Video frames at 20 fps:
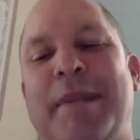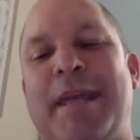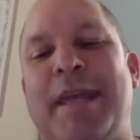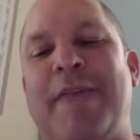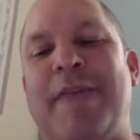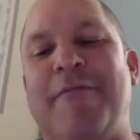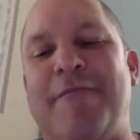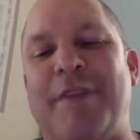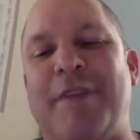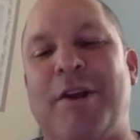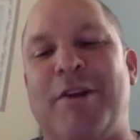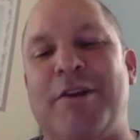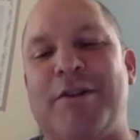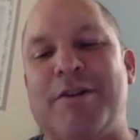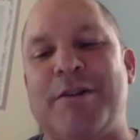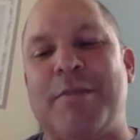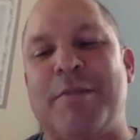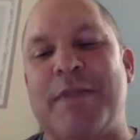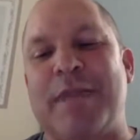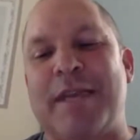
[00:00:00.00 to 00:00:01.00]
they've figured
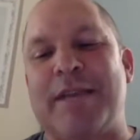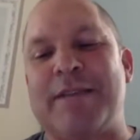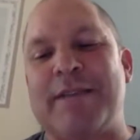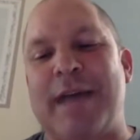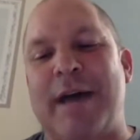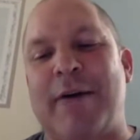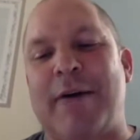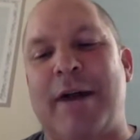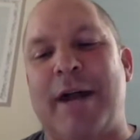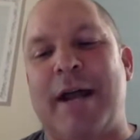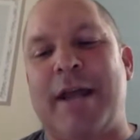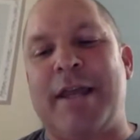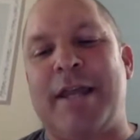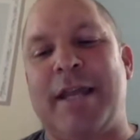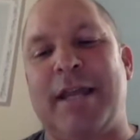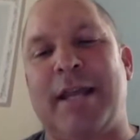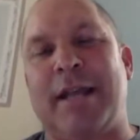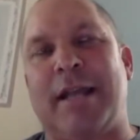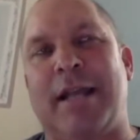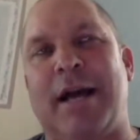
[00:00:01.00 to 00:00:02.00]
some things out. And I
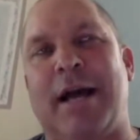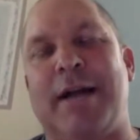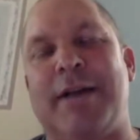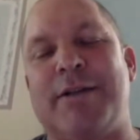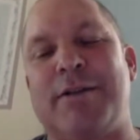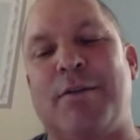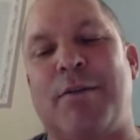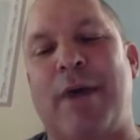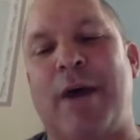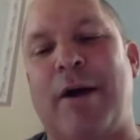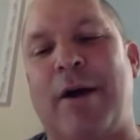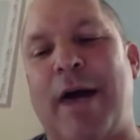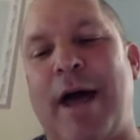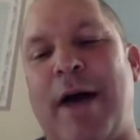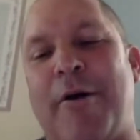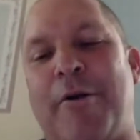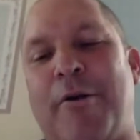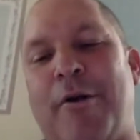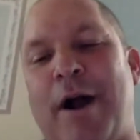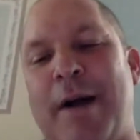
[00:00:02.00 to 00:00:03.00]
think it lines around
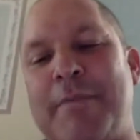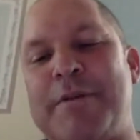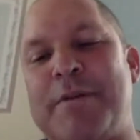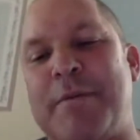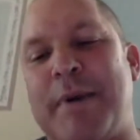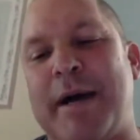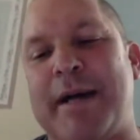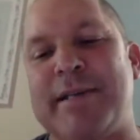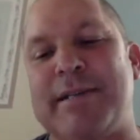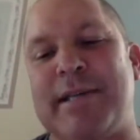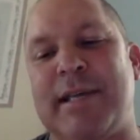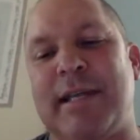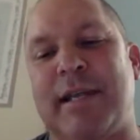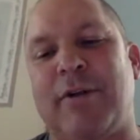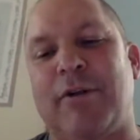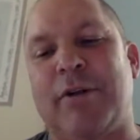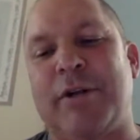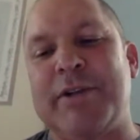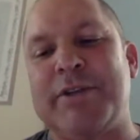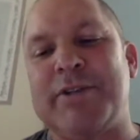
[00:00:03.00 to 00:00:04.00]
how they're optimizing
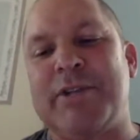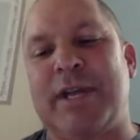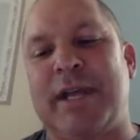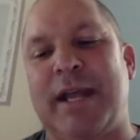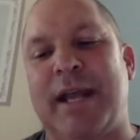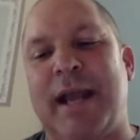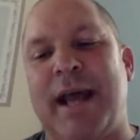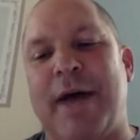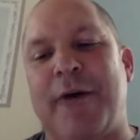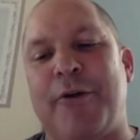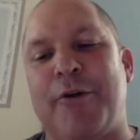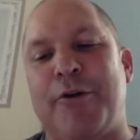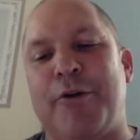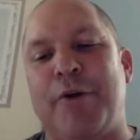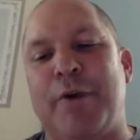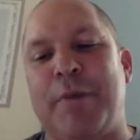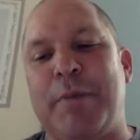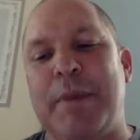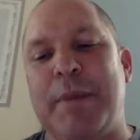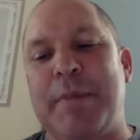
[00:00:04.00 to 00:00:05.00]
their listing and how they're
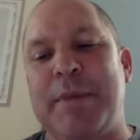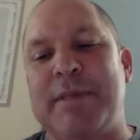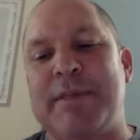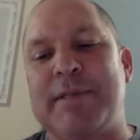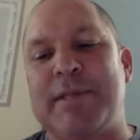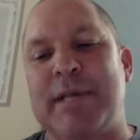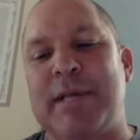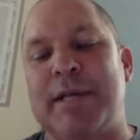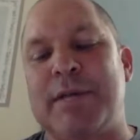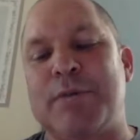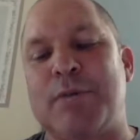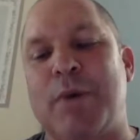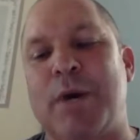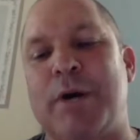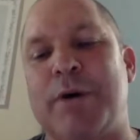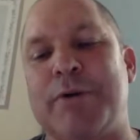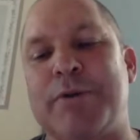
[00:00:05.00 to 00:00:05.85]
doing PPC as well.